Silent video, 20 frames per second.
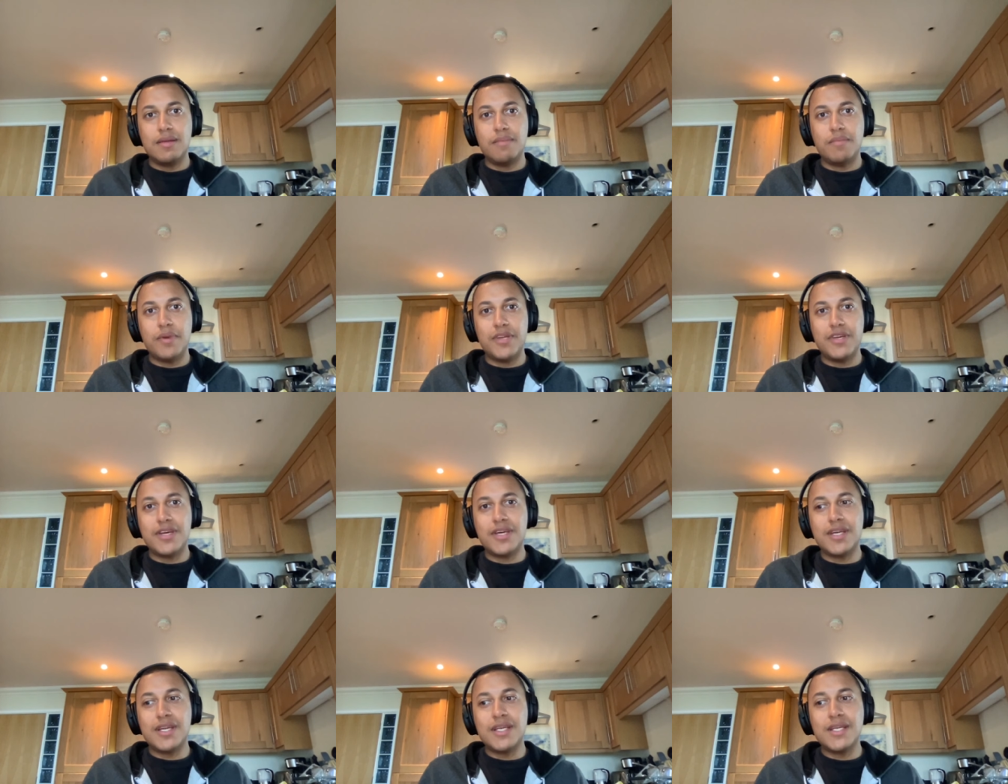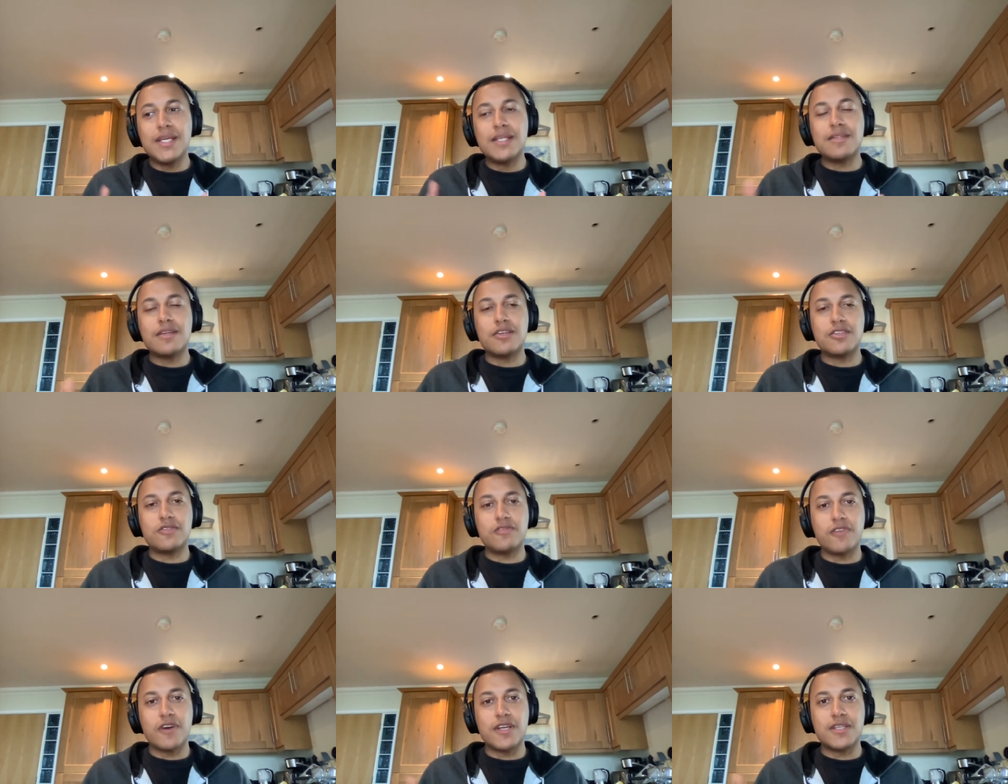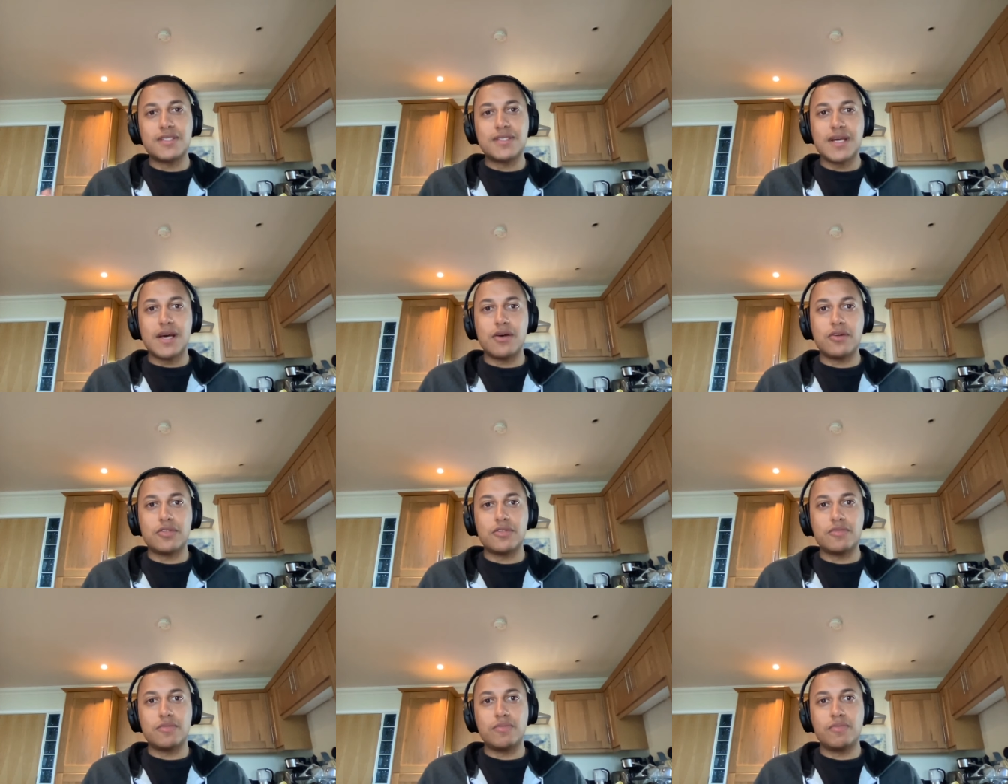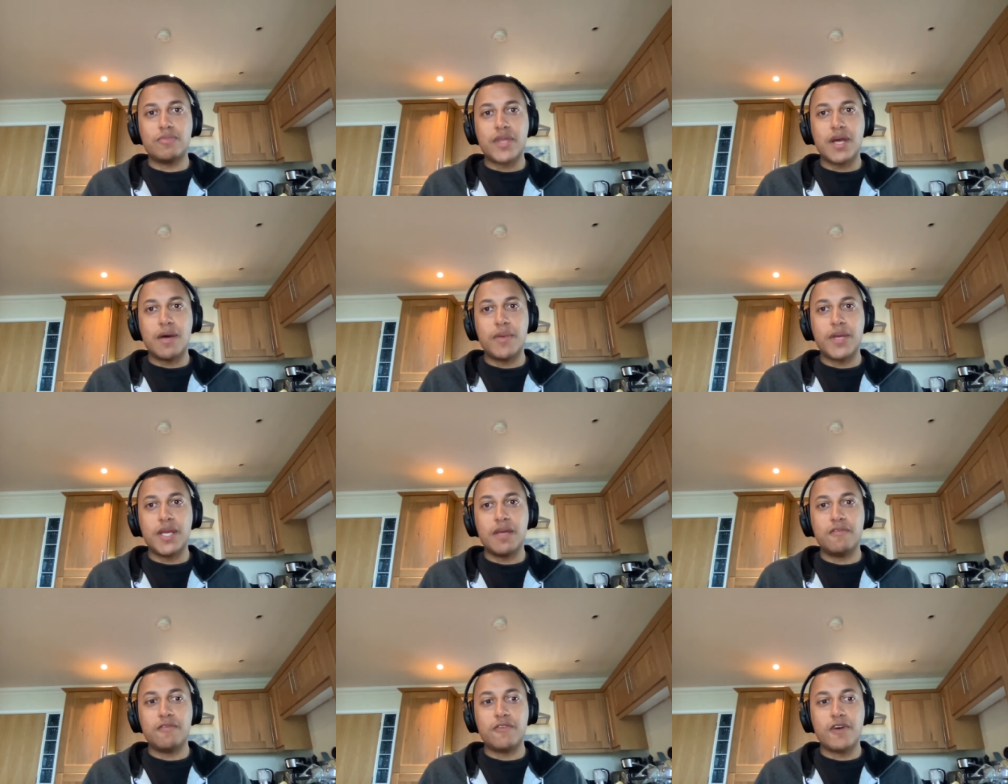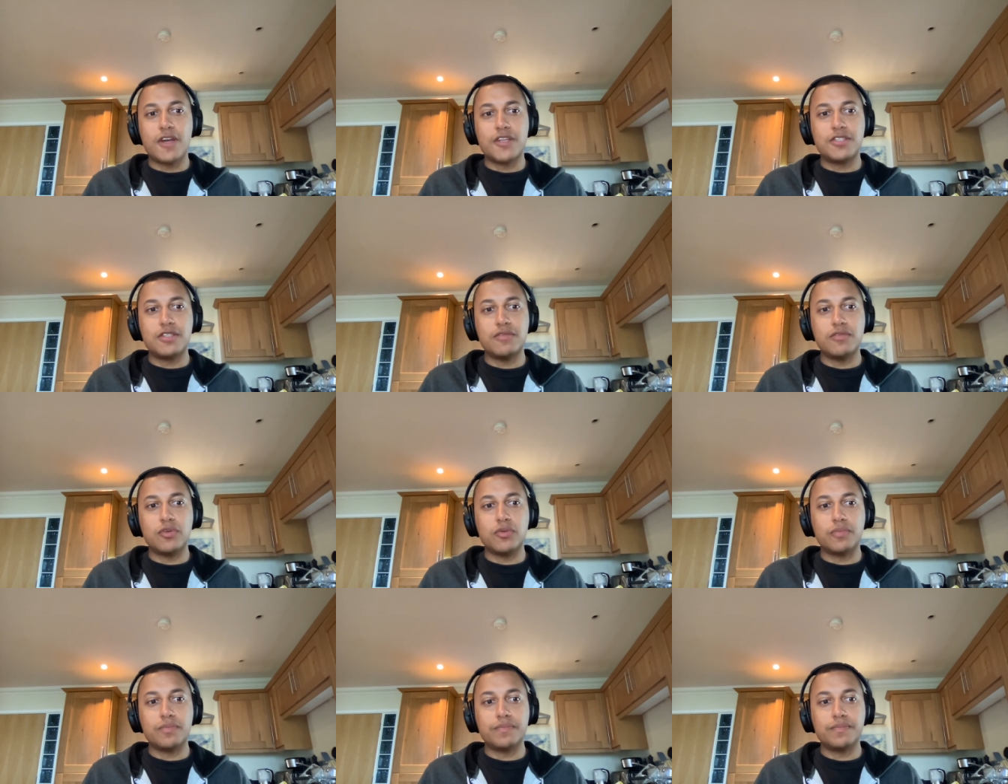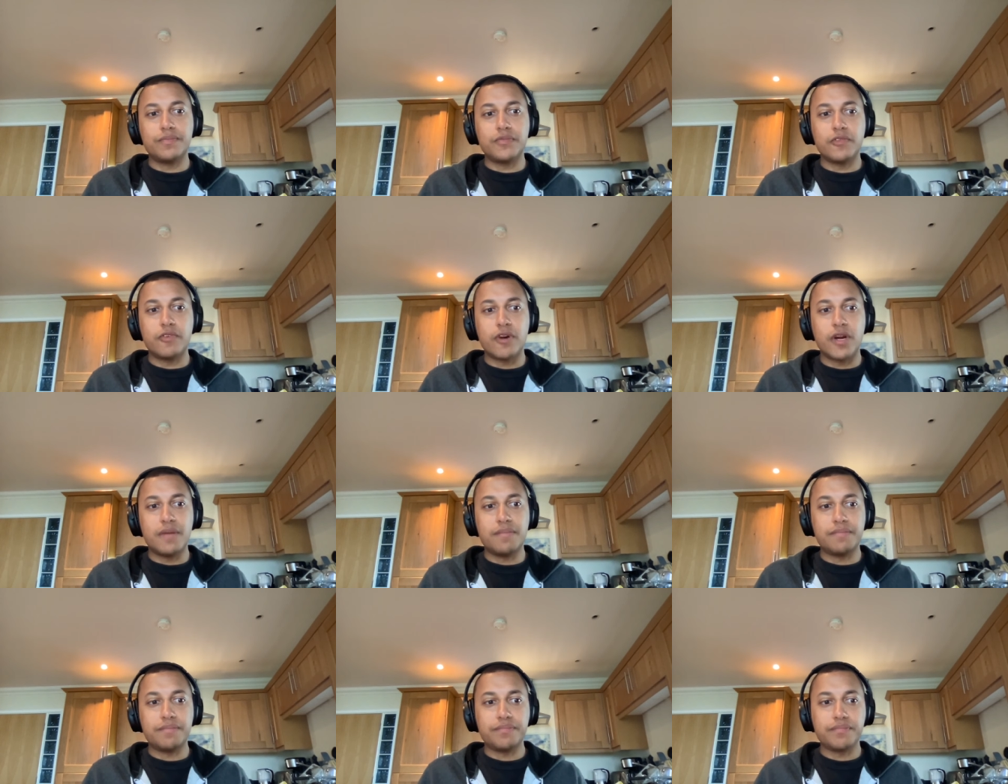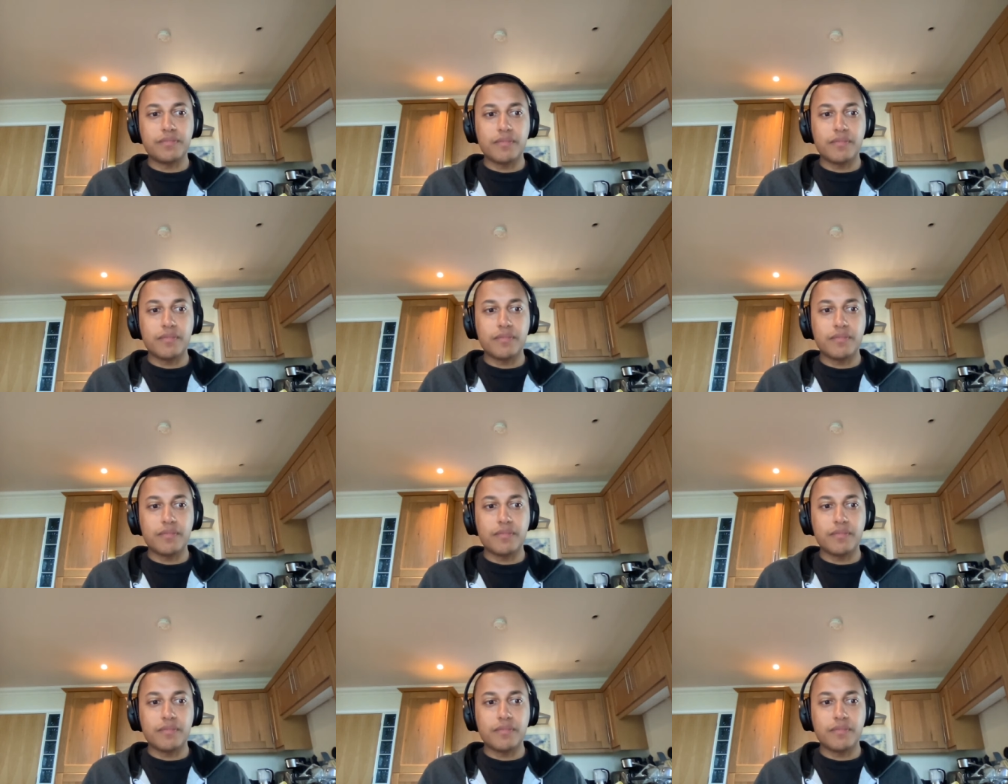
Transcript: But you're going to need those first sales coming in first of all, right?